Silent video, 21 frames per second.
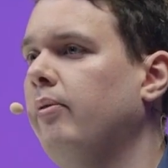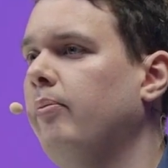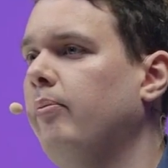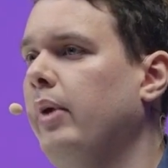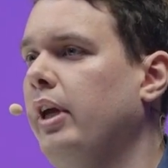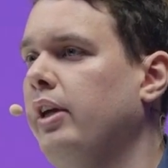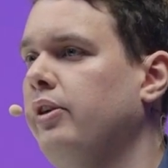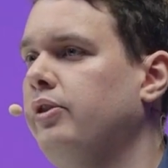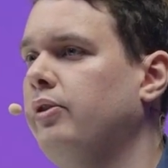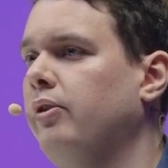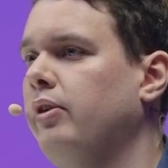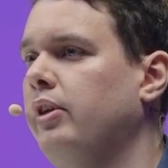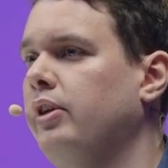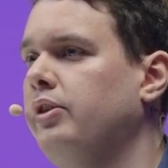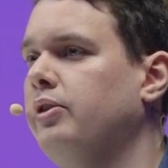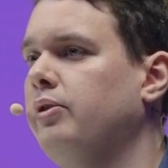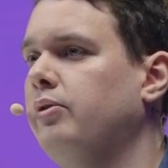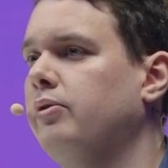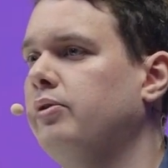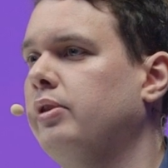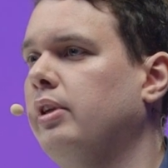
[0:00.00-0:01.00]
major
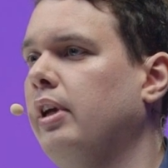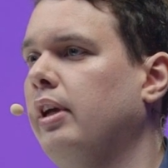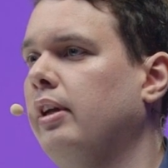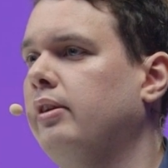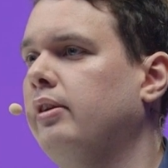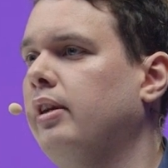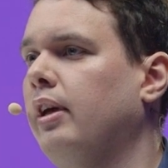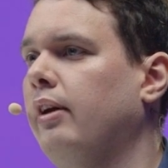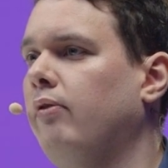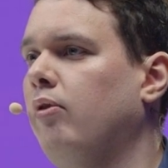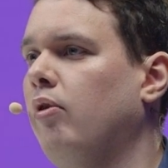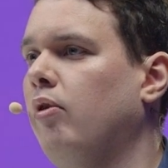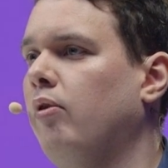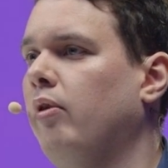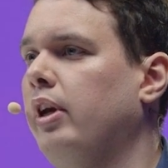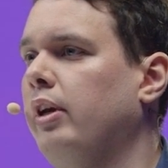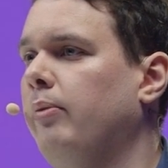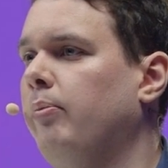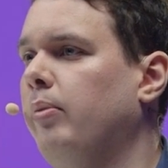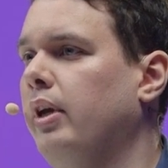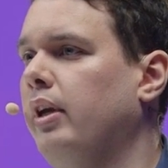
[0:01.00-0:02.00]
issues that have
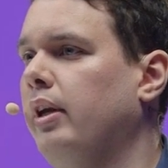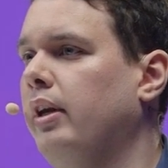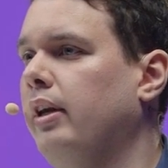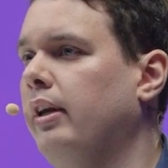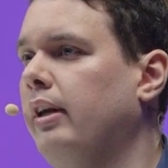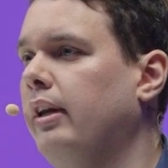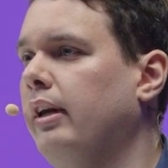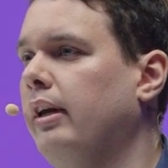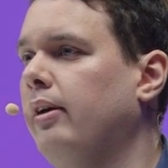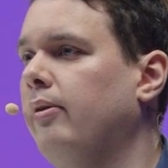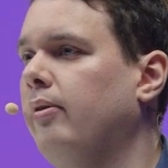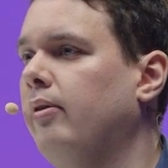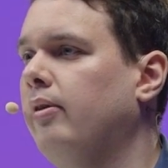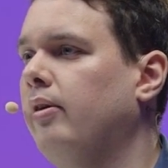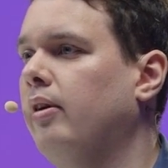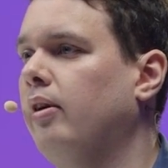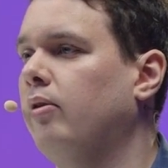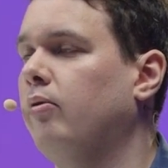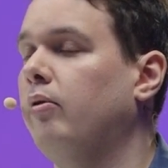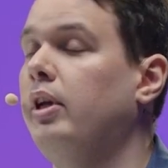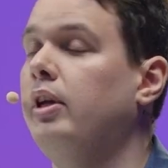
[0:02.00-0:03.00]
already been
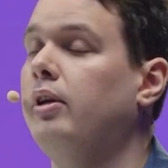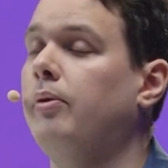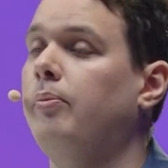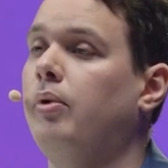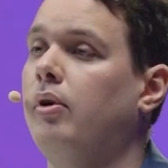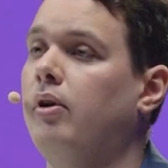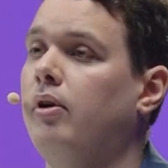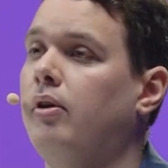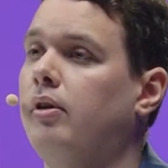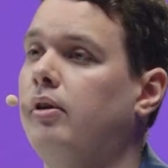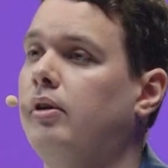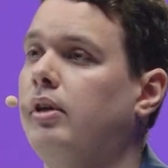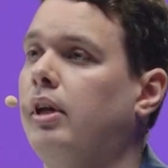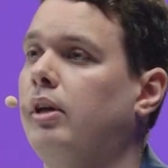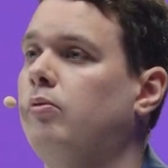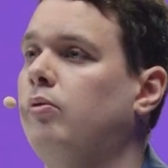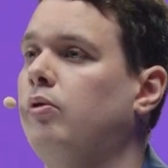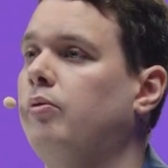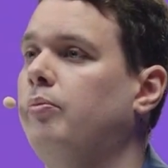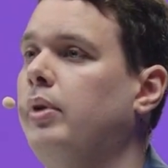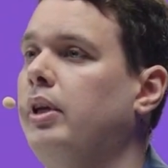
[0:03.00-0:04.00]
agreed upon.
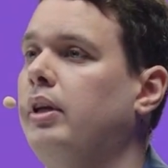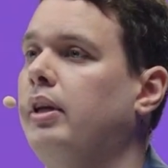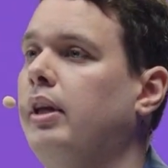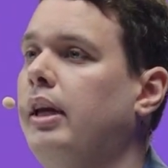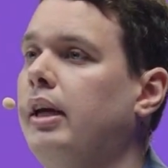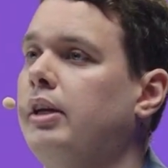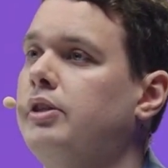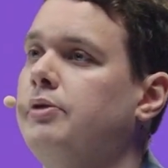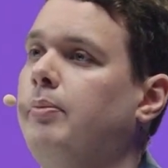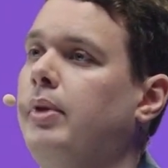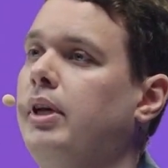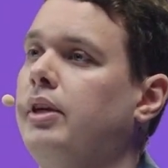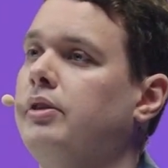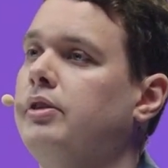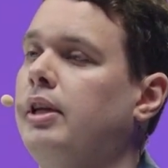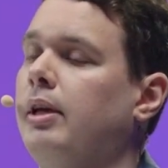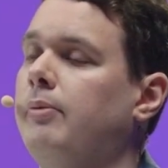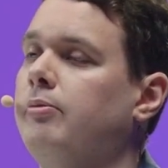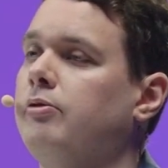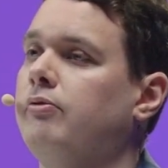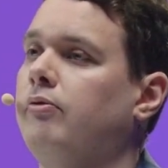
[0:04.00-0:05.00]
That would be the next big
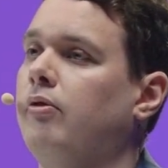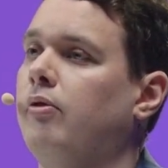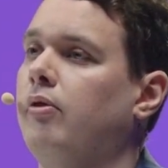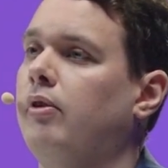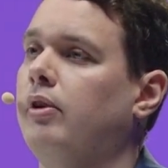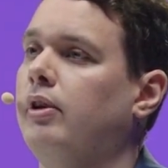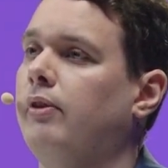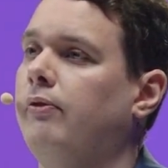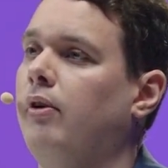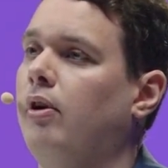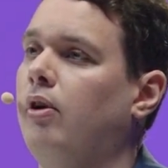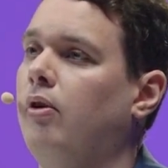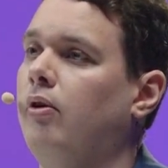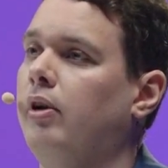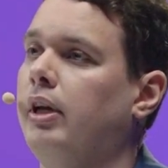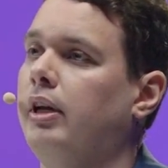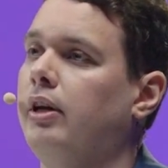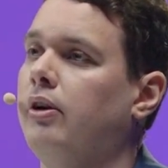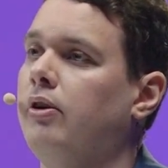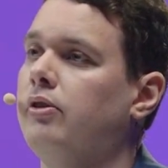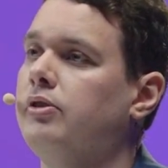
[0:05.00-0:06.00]
steps for the
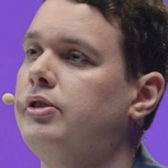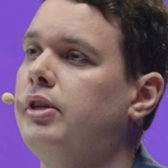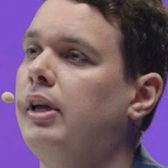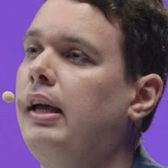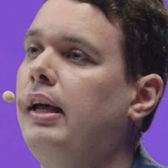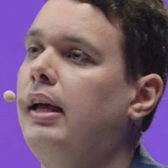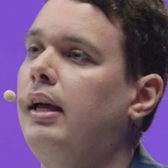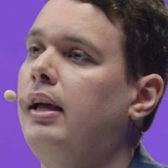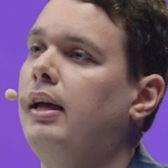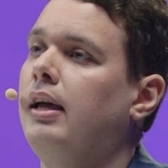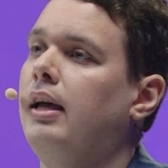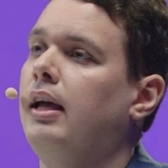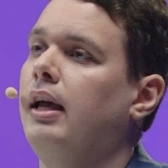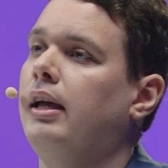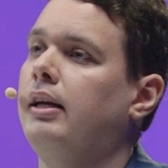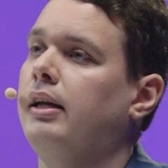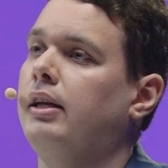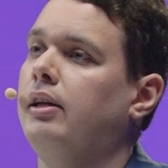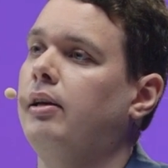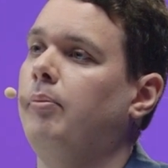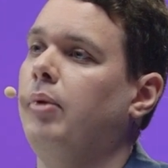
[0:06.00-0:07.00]
following years.
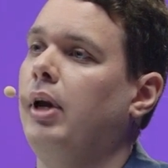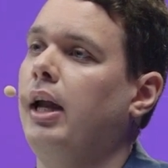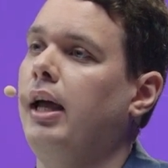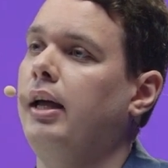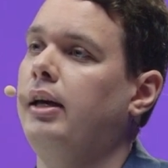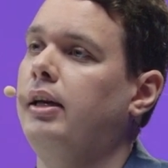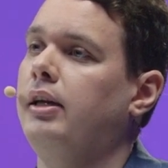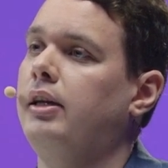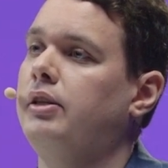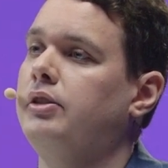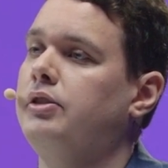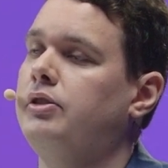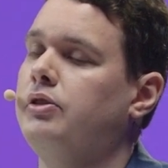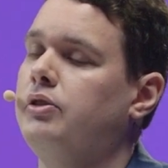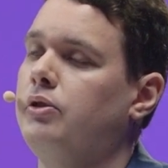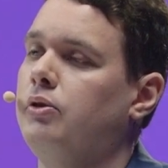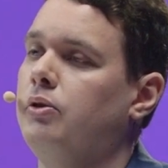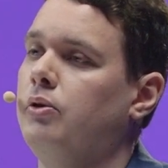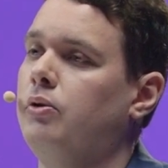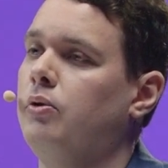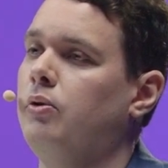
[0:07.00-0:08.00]
And then the plan is
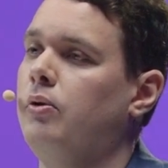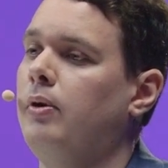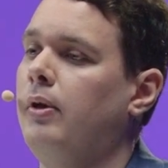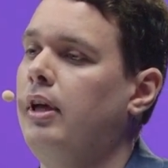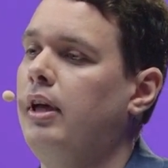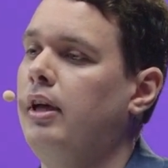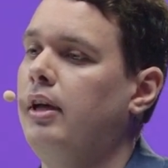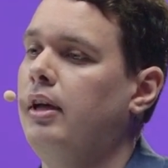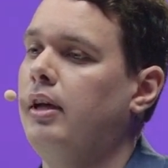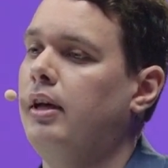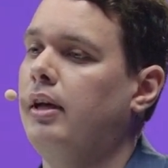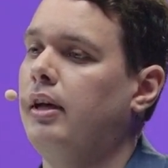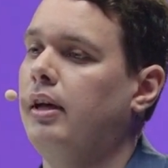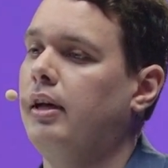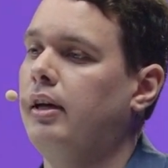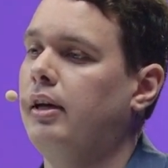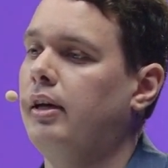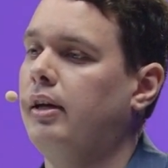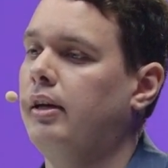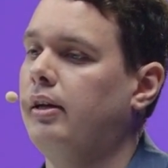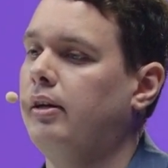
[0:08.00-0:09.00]
to
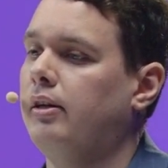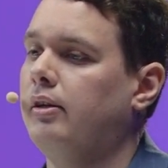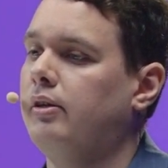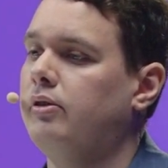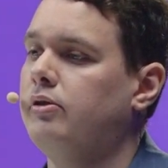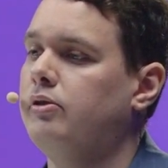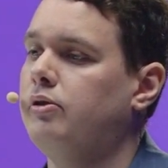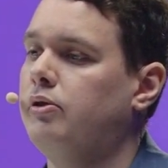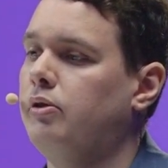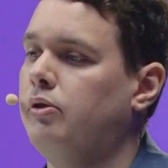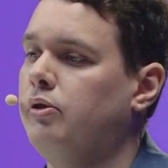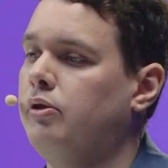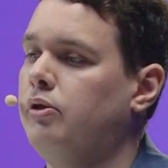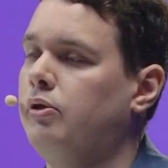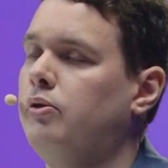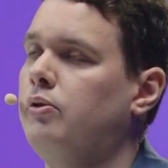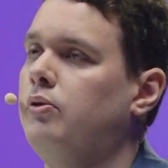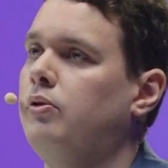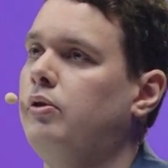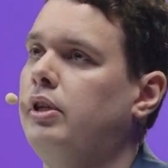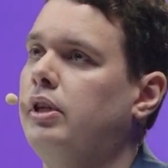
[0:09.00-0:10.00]

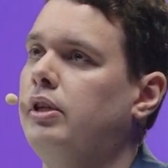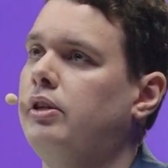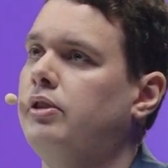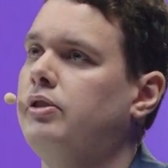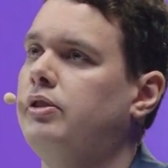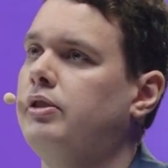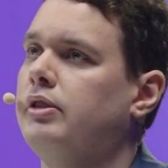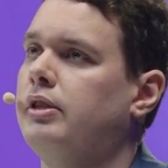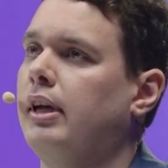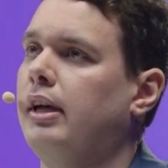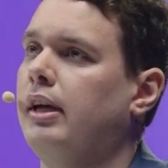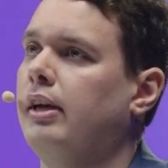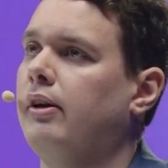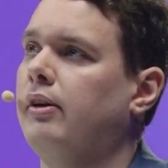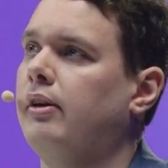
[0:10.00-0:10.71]
do this